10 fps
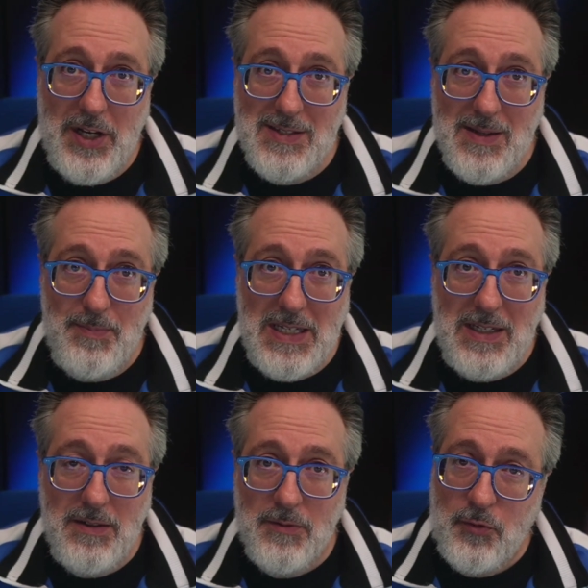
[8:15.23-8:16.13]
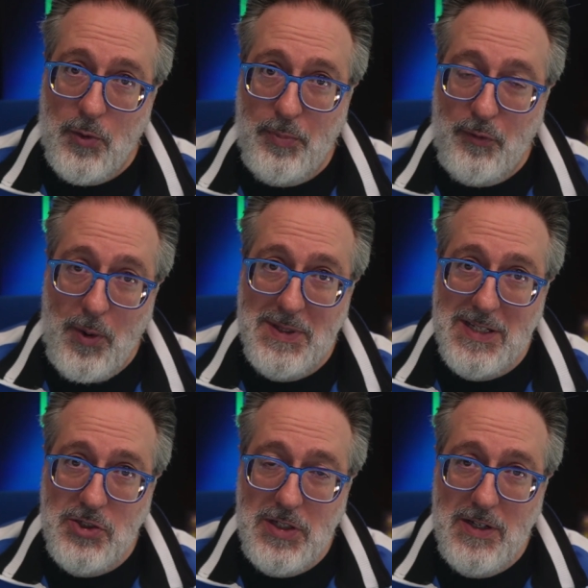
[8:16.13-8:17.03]
does it mean for performance
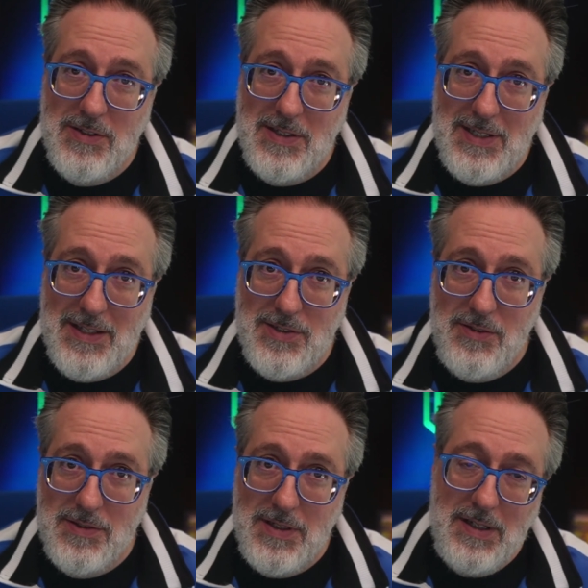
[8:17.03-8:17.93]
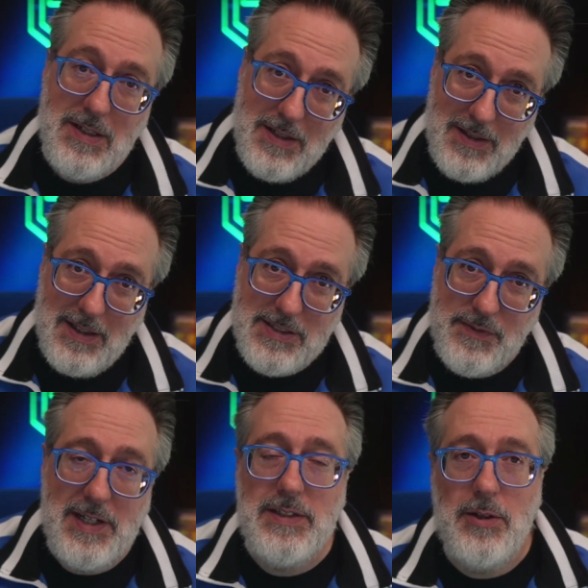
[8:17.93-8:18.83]
engineers and testers? Let's
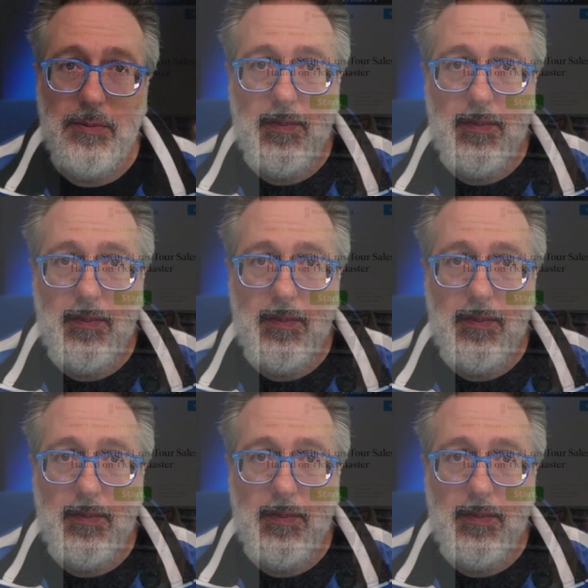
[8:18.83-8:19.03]
find out.